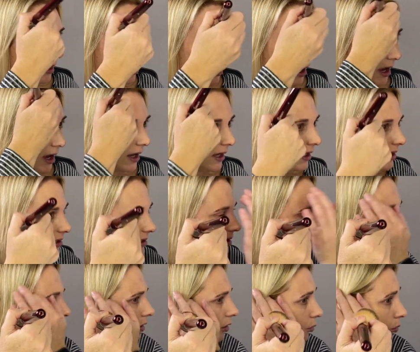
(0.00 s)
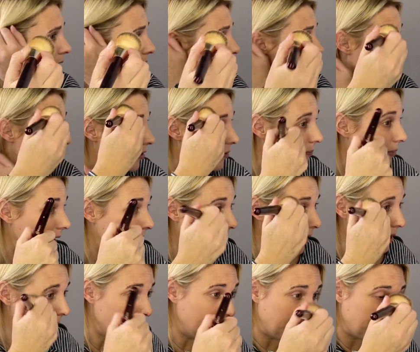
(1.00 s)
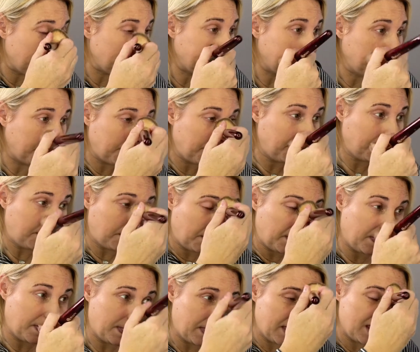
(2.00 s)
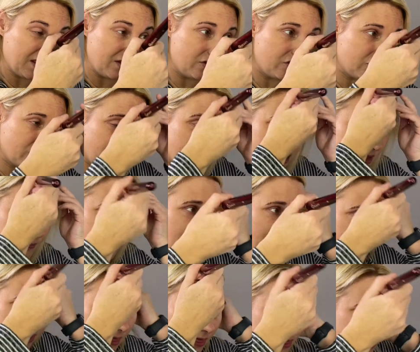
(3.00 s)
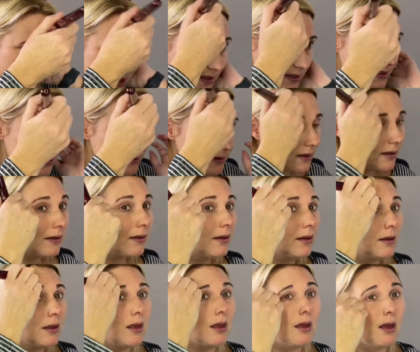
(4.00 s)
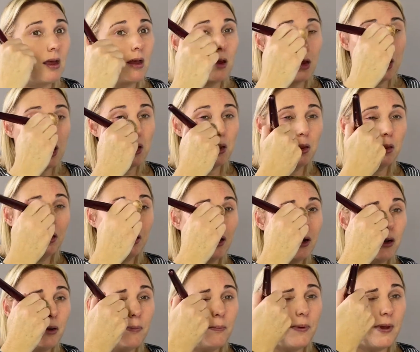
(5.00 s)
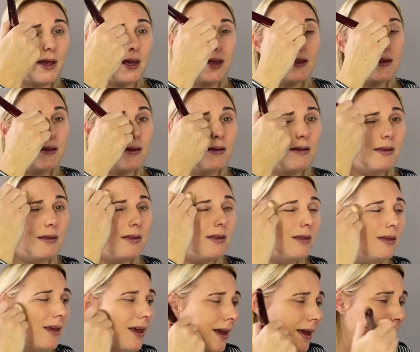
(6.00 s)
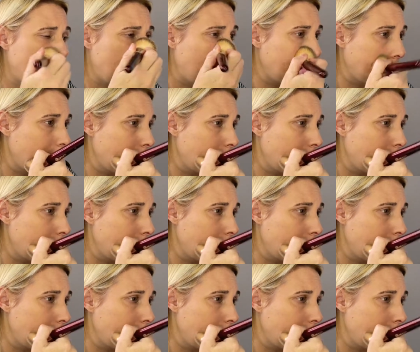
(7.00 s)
I can tell you right off the bat, just by this little bit, that